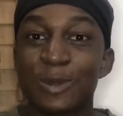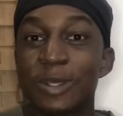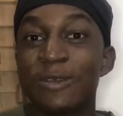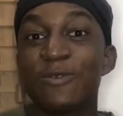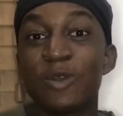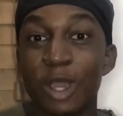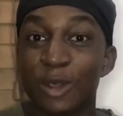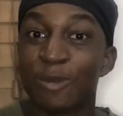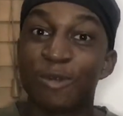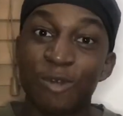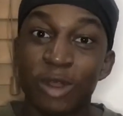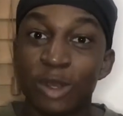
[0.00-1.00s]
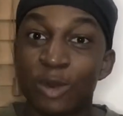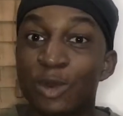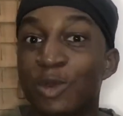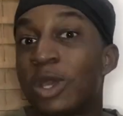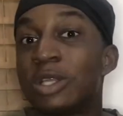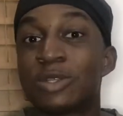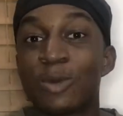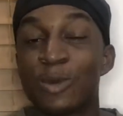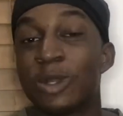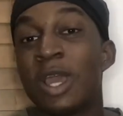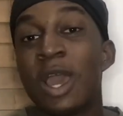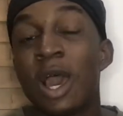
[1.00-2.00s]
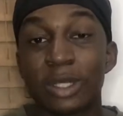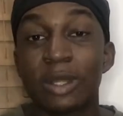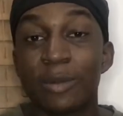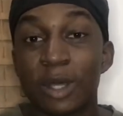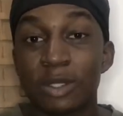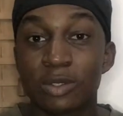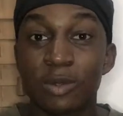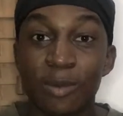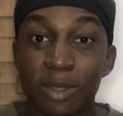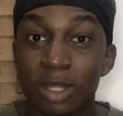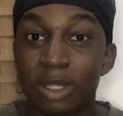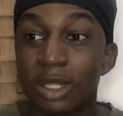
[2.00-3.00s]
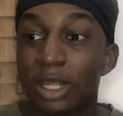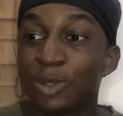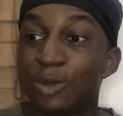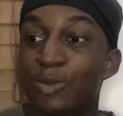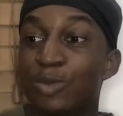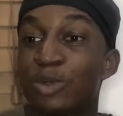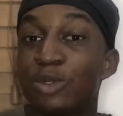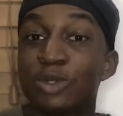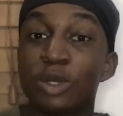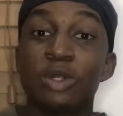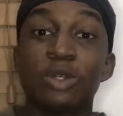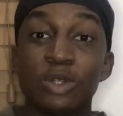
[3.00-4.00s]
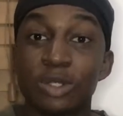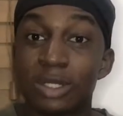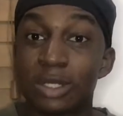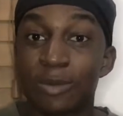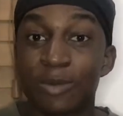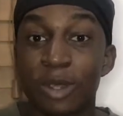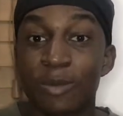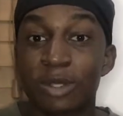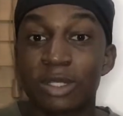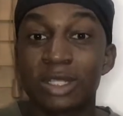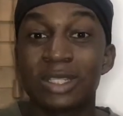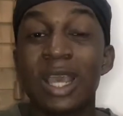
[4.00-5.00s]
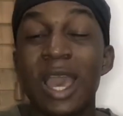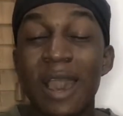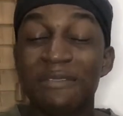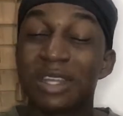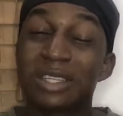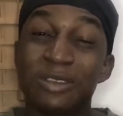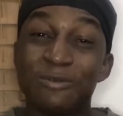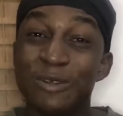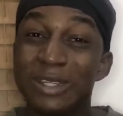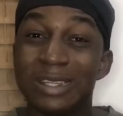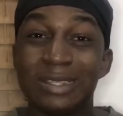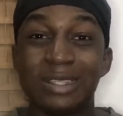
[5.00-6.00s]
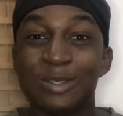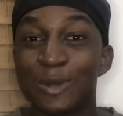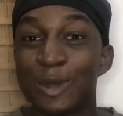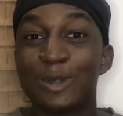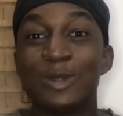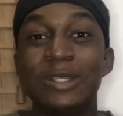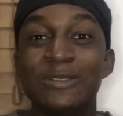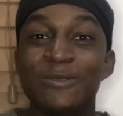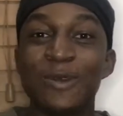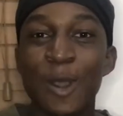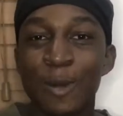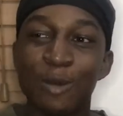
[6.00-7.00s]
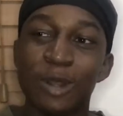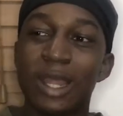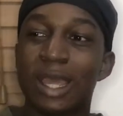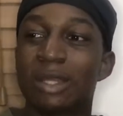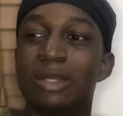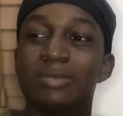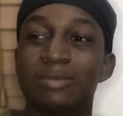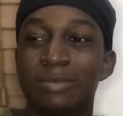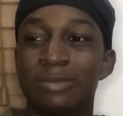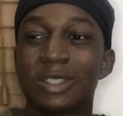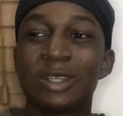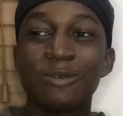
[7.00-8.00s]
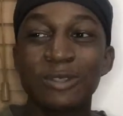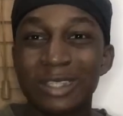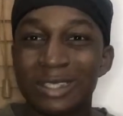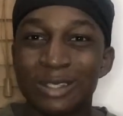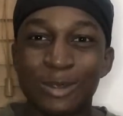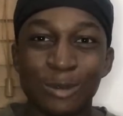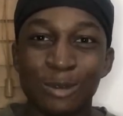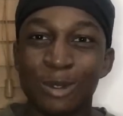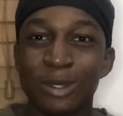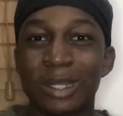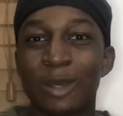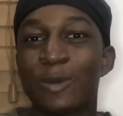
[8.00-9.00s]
So if you and your friend or you and someone talking about something, then you turn on your disappearing messages, after 7 days it's going to leave. But like, 7 days is too long now.